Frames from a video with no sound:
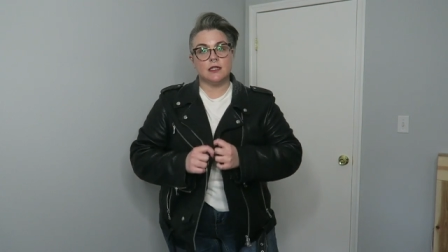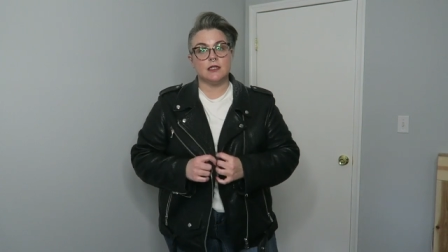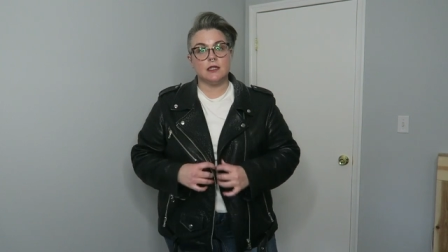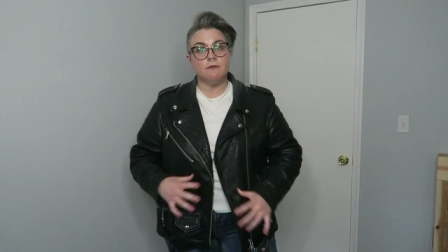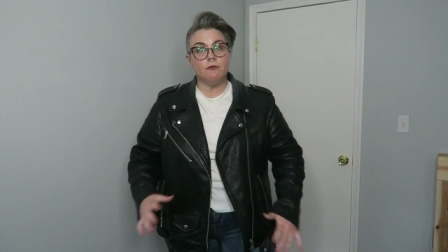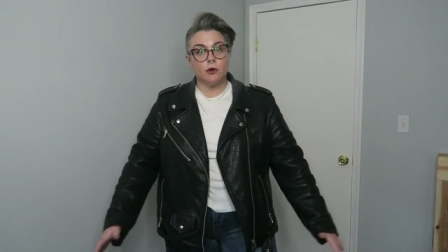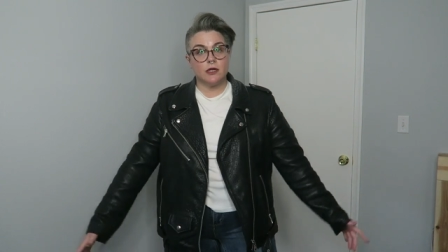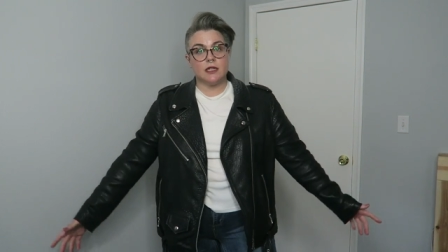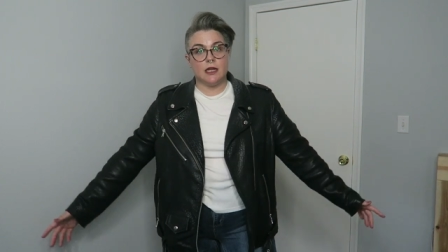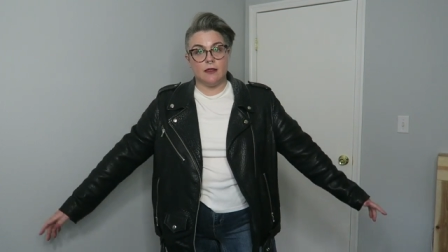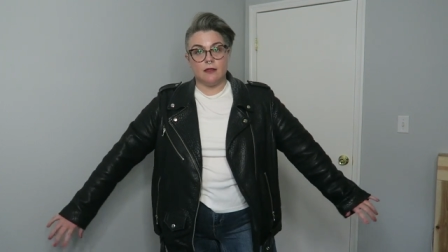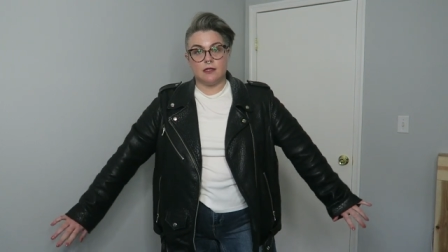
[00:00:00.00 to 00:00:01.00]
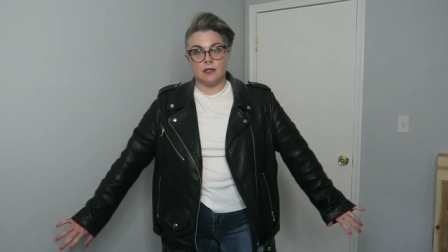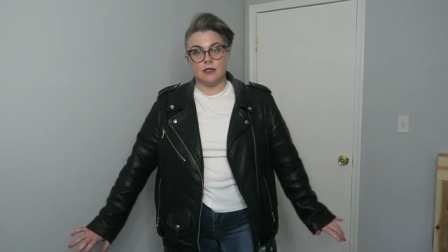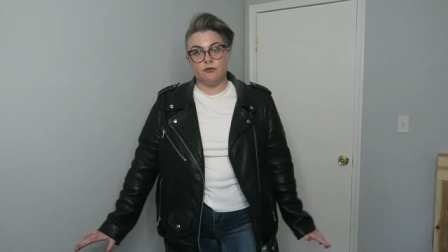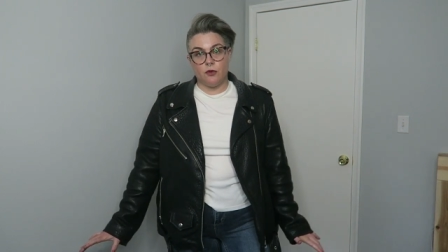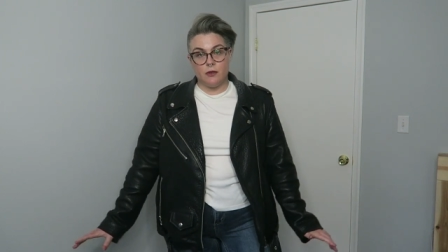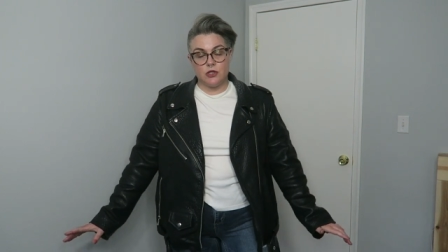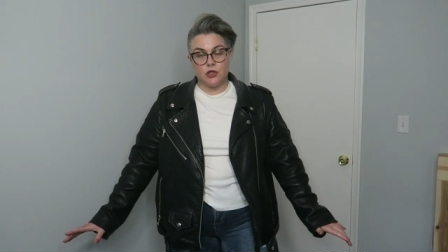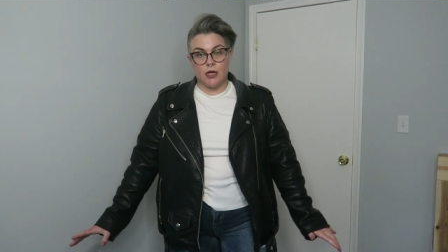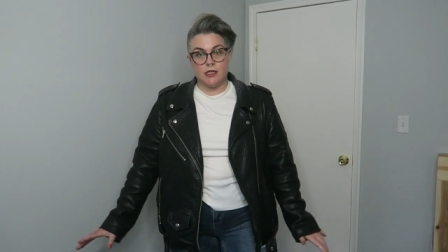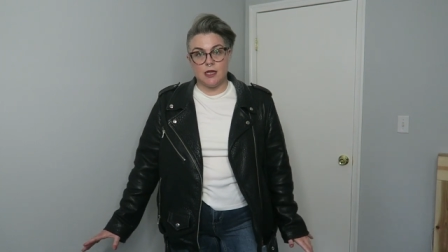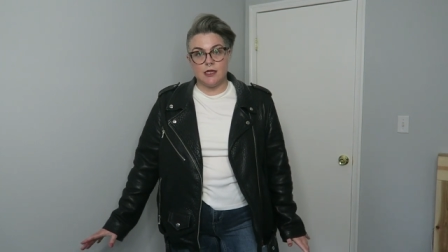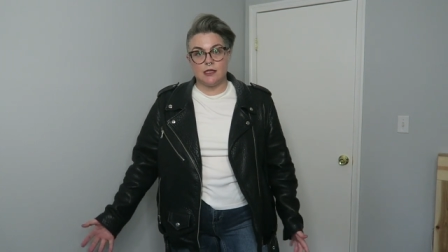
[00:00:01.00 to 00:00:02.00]
This is a 14. This is from the
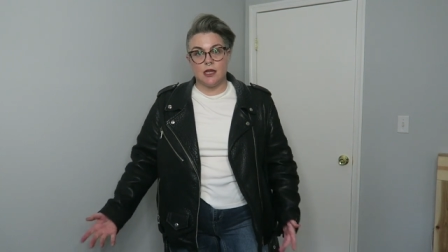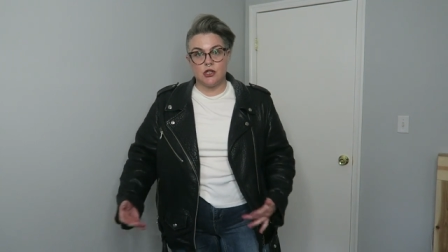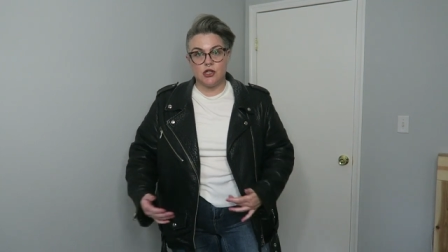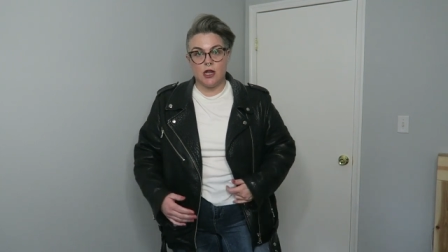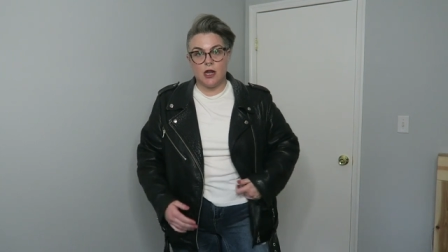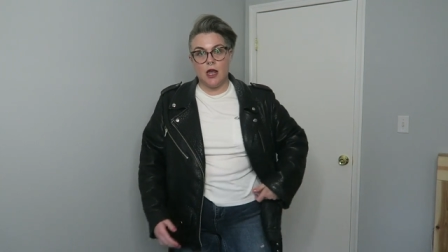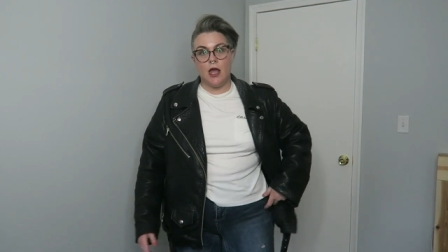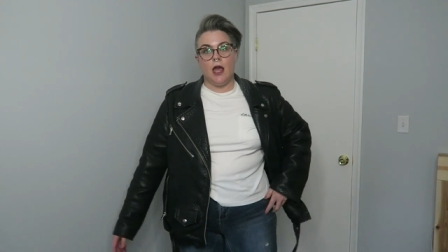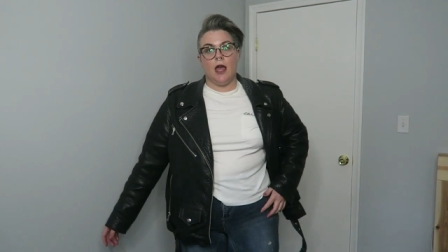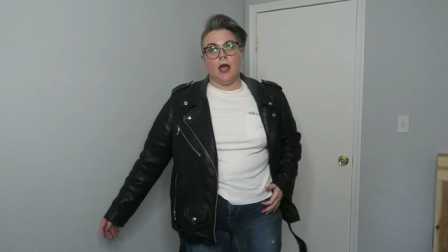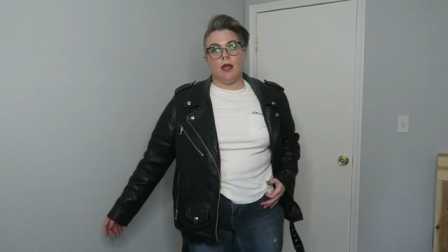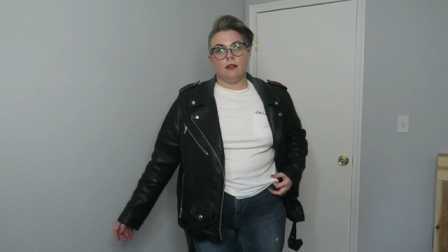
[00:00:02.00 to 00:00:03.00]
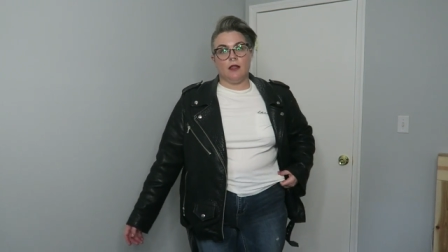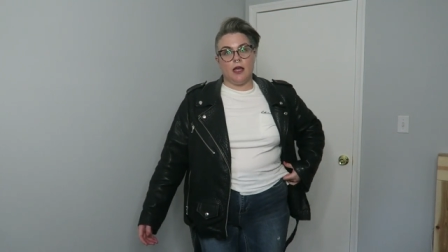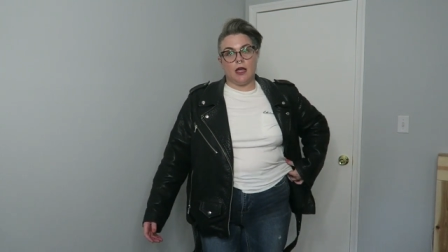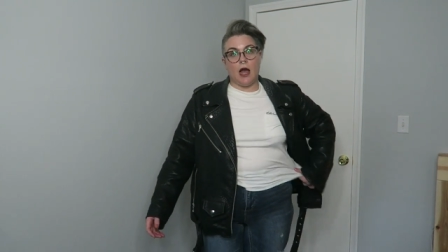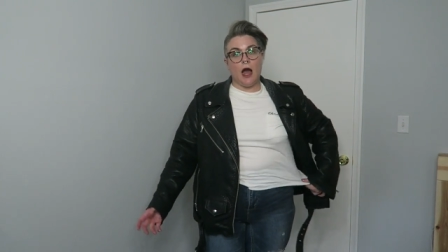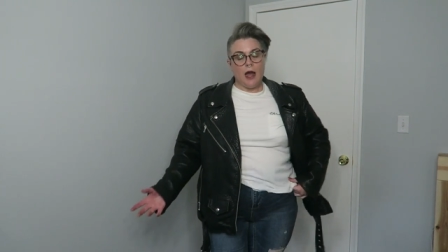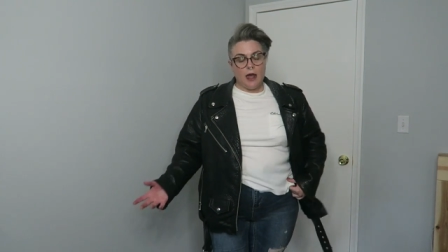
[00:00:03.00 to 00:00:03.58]
straight size section. And like,